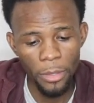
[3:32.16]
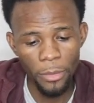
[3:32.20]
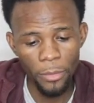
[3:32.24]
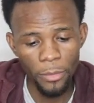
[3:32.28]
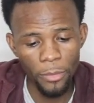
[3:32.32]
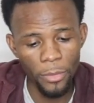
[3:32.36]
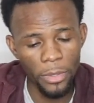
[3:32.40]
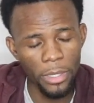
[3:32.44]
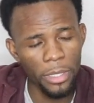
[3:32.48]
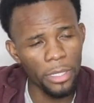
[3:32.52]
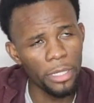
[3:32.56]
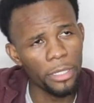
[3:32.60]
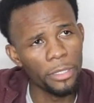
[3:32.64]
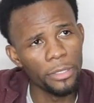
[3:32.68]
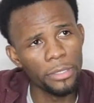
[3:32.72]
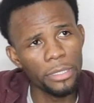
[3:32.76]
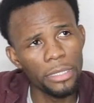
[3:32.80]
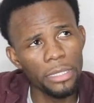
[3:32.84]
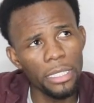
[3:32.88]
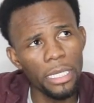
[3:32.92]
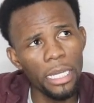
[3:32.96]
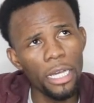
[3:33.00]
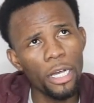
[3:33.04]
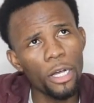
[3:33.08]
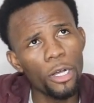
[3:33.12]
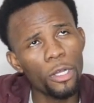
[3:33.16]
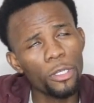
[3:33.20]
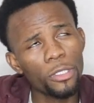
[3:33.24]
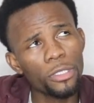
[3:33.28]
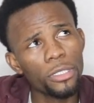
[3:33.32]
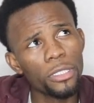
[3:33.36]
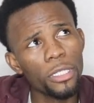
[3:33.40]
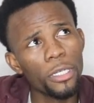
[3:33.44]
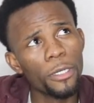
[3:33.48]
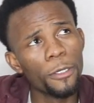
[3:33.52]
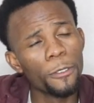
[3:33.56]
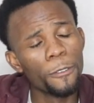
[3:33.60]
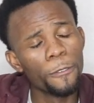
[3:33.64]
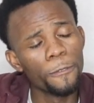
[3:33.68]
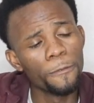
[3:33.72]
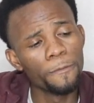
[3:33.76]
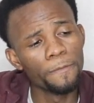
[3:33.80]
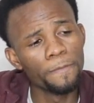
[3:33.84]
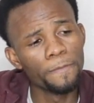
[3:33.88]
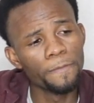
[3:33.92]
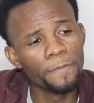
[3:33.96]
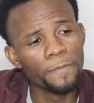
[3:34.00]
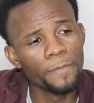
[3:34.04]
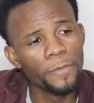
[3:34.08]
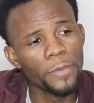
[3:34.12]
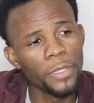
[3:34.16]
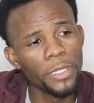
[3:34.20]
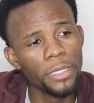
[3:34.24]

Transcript: what else? I also,